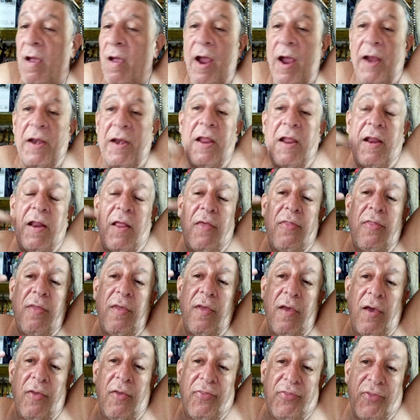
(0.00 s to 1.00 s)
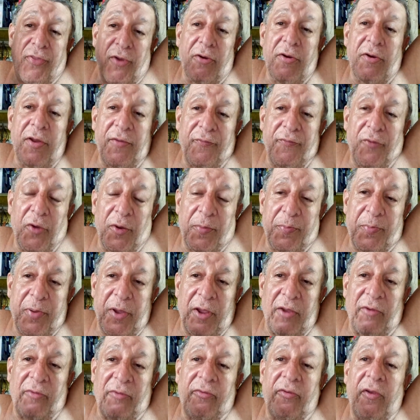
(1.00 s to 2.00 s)
I need a 30-foot
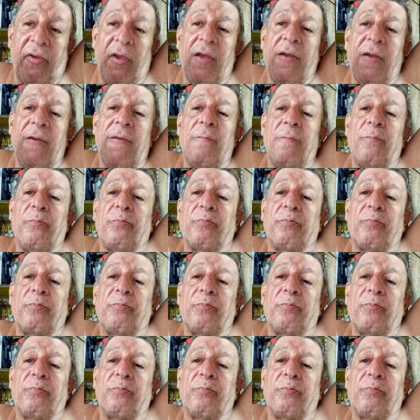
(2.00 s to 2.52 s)
piece.